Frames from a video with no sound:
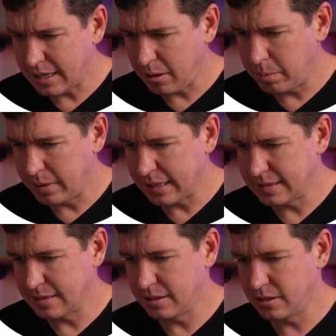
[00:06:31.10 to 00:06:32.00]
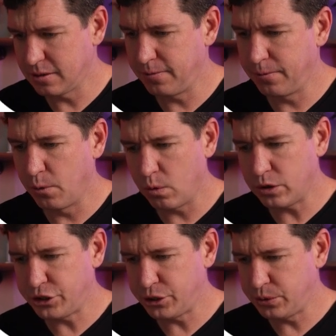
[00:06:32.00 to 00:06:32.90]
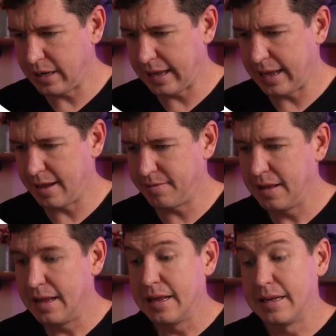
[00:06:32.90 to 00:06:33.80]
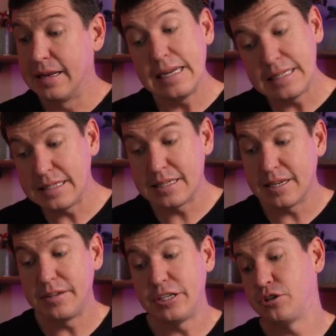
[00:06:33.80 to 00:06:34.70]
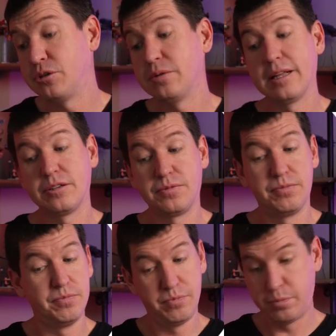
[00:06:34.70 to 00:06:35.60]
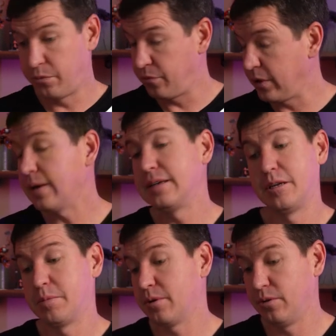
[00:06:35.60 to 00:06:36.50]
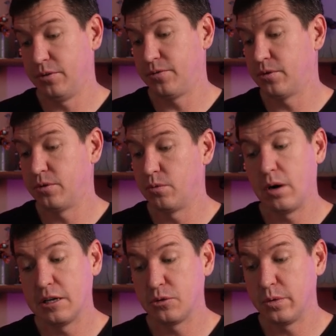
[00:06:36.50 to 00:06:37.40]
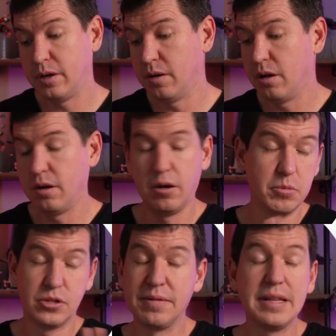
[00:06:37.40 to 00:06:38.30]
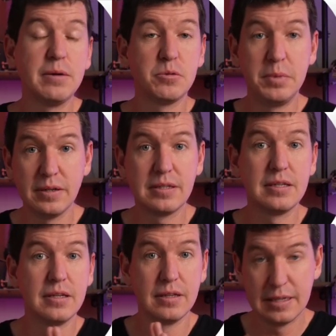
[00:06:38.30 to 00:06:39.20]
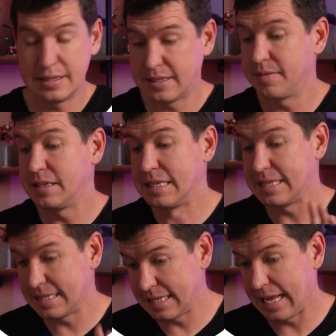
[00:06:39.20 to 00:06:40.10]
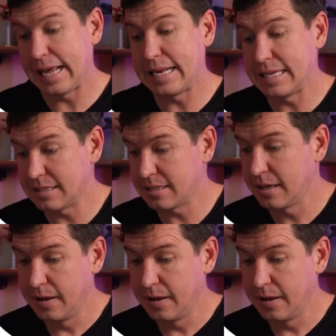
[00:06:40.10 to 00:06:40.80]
How big is this? This is a 4, 2.5, 1972, and that's very typical for Roswell. Almost everything was built in the 70s and the 80s.